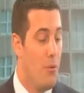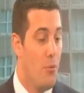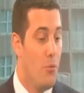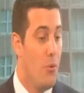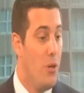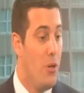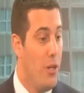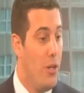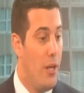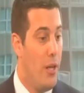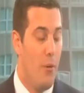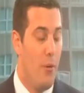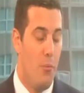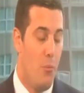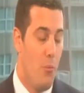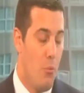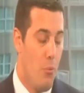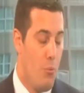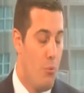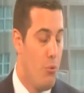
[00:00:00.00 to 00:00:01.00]
really
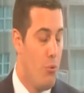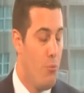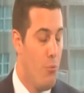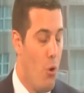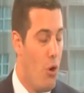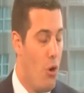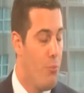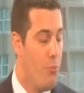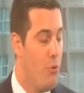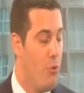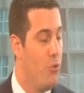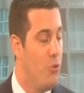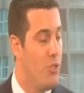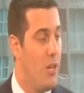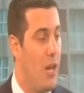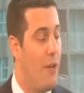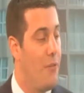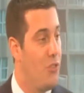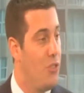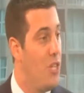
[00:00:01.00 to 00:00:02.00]
more bruised
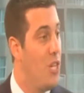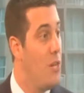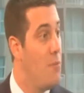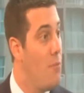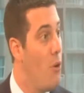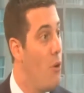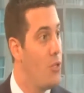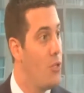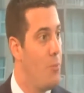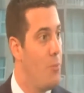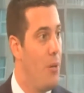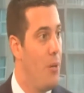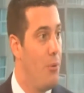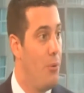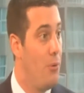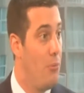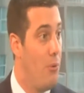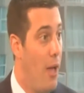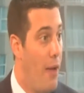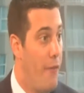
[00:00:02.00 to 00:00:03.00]
than I've seen most
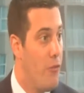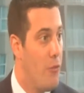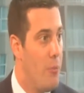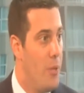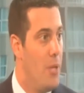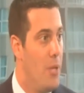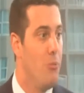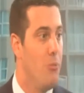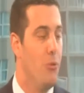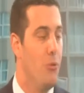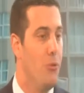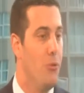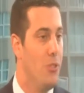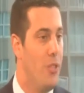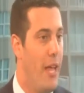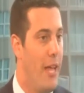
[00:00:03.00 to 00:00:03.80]
people ever be bruised,